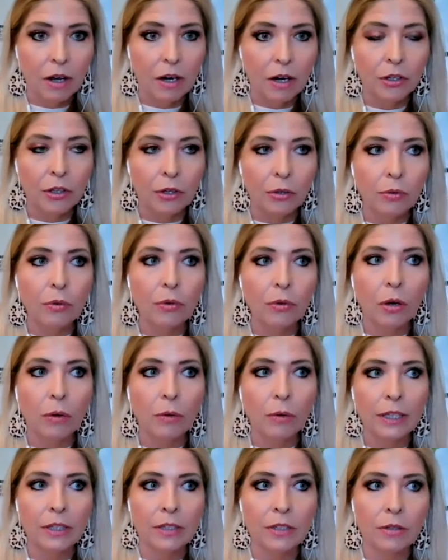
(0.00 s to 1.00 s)
are you
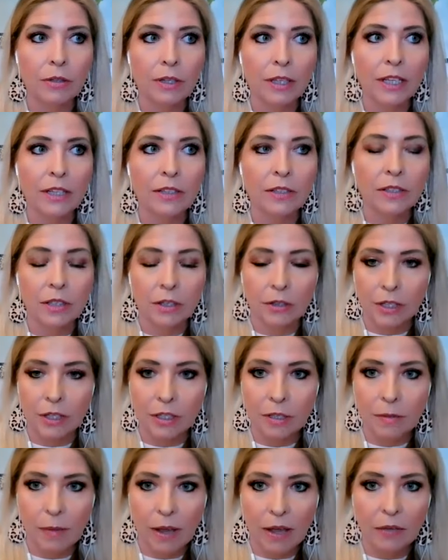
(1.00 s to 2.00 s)
going to get
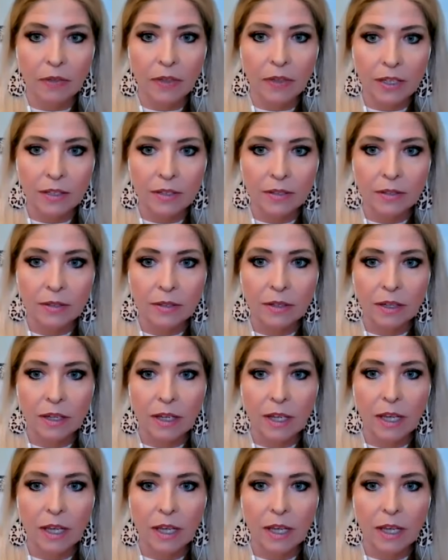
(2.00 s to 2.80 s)
serious about this